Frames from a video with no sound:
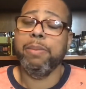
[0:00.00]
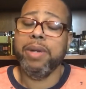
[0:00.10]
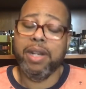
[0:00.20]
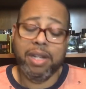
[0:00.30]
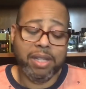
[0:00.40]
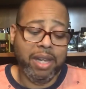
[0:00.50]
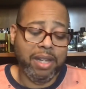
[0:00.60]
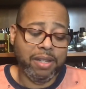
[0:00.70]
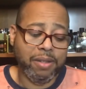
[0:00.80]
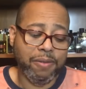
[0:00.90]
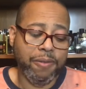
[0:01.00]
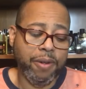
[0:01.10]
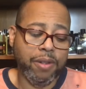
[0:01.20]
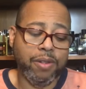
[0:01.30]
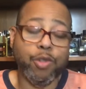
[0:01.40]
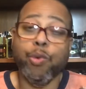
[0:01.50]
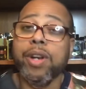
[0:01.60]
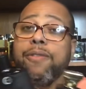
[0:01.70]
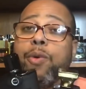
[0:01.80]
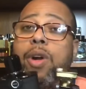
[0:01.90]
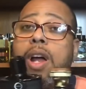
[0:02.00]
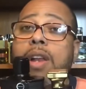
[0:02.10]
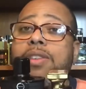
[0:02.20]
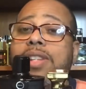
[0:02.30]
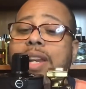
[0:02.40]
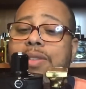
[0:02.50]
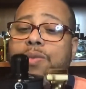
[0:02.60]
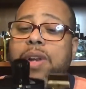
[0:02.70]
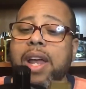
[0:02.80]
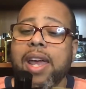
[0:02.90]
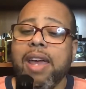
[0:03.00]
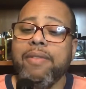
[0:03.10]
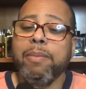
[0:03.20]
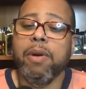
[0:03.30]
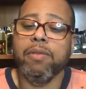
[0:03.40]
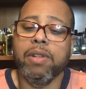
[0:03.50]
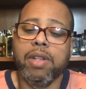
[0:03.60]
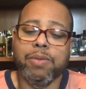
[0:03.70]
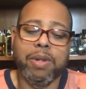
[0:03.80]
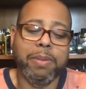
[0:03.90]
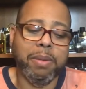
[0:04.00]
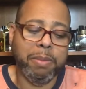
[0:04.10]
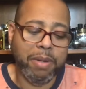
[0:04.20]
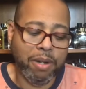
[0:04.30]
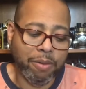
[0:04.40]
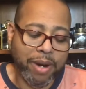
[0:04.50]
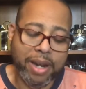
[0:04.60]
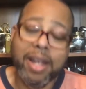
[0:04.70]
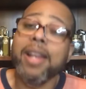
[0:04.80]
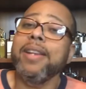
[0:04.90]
I mean, it's for $24, that is what I have in both of these, but let me be correct.